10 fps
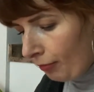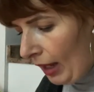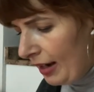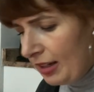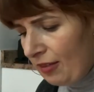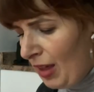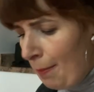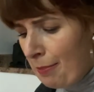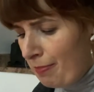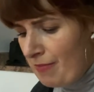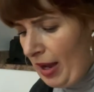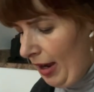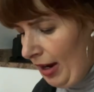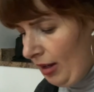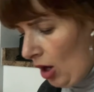I'd give up.
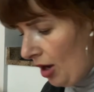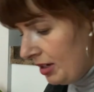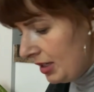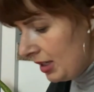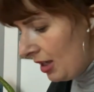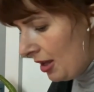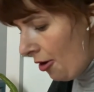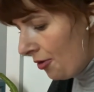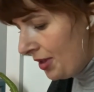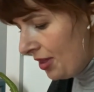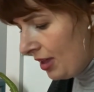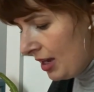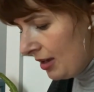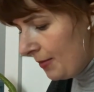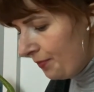Honestly, the only
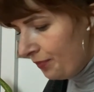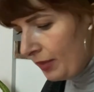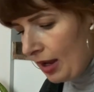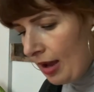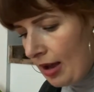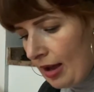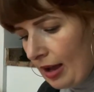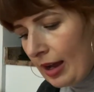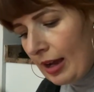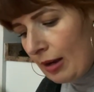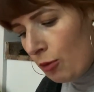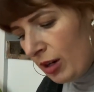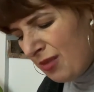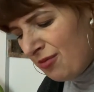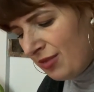thing, I would
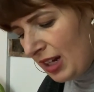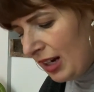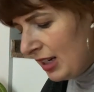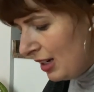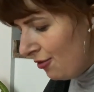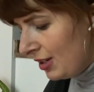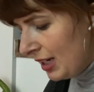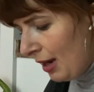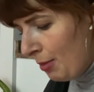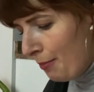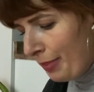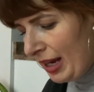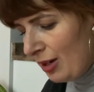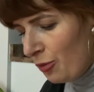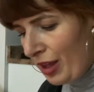have done a different type of
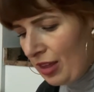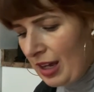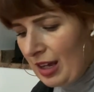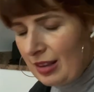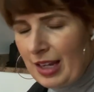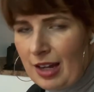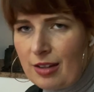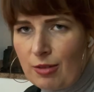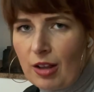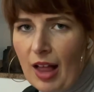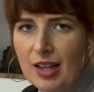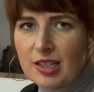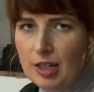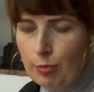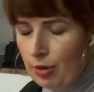bun with it, like a
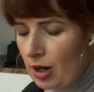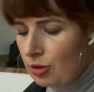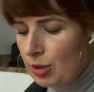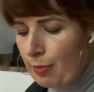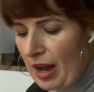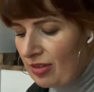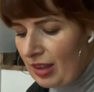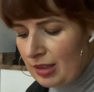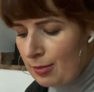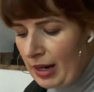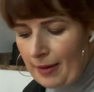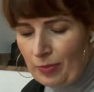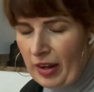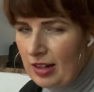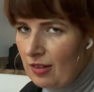classic brioche bun. That's my,
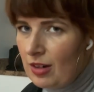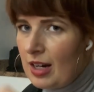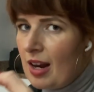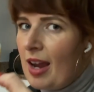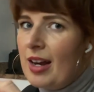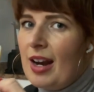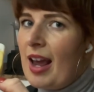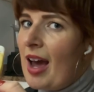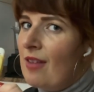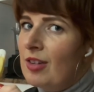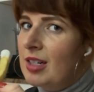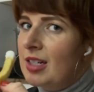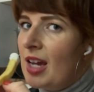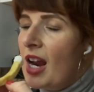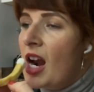I'd give it a 9.5 out of
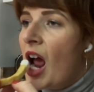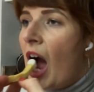10.